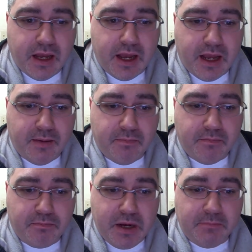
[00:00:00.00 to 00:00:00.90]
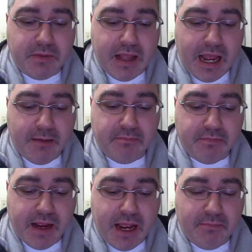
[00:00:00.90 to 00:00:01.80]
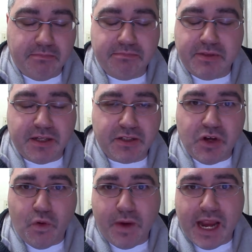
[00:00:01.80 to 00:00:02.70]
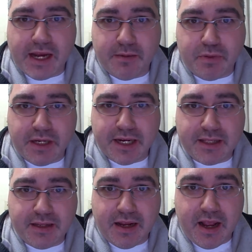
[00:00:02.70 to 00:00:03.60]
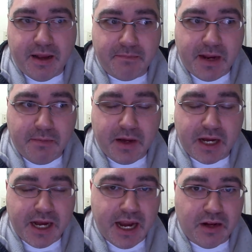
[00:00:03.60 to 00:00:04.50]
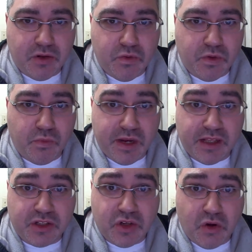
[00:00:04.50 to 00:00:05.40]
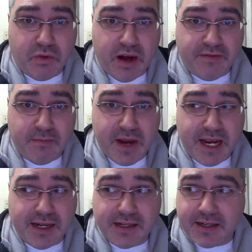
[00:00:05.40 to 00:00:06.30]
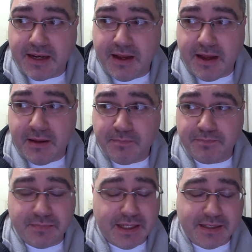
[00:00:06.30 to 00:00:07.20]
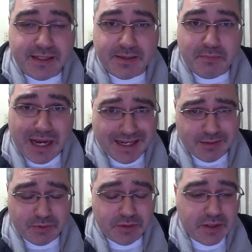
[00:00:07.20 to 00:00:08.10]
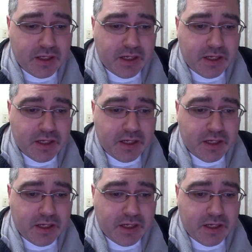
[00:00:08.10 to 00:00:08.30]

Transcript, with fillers: Um, peep, I'm, I'm. There's no way I can predict um, American Idol who will win the show right off the bat. Um, it's just impossible.